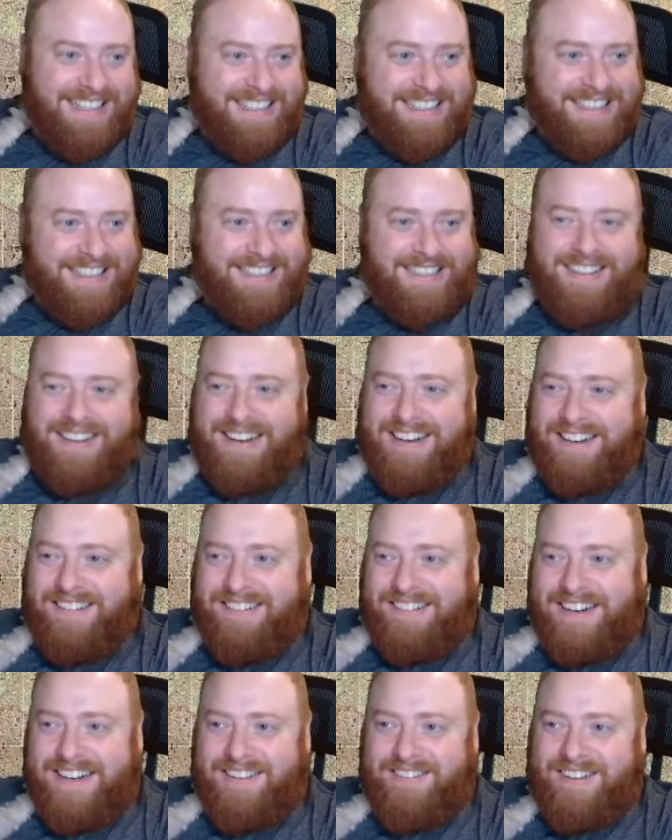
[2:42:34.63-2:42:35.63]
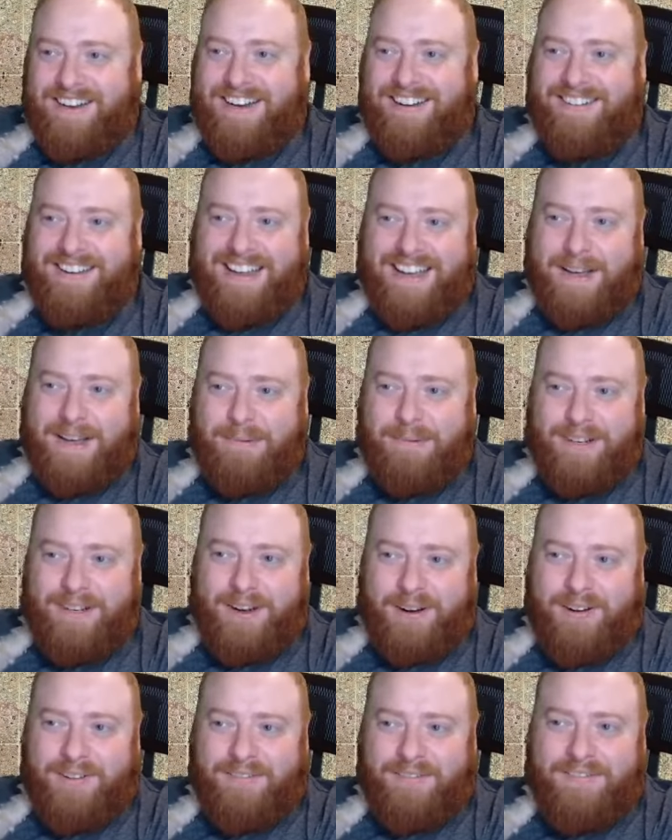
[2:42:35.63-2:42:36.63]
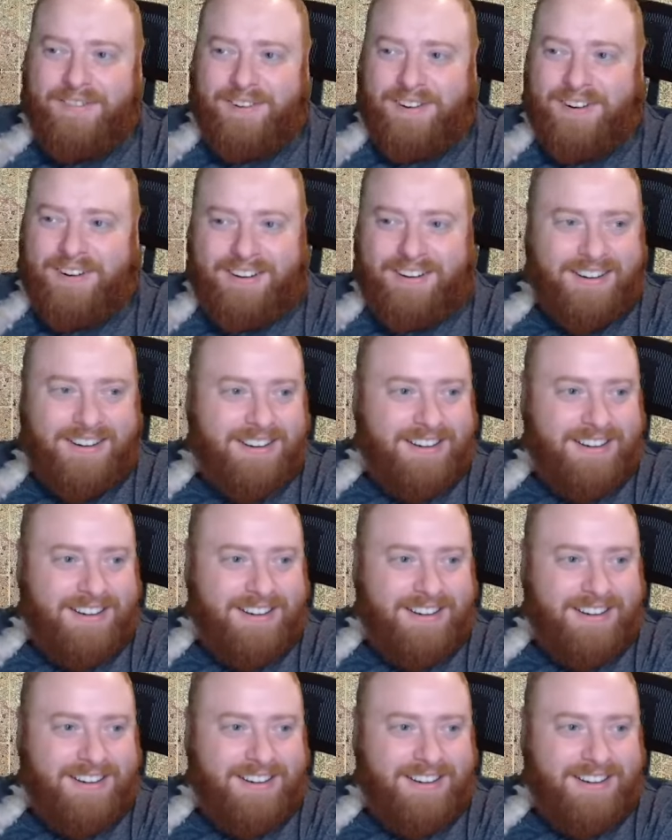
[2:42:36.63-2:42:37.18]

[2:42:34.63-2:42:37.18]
so all right. Wow. Yeah, I've been going for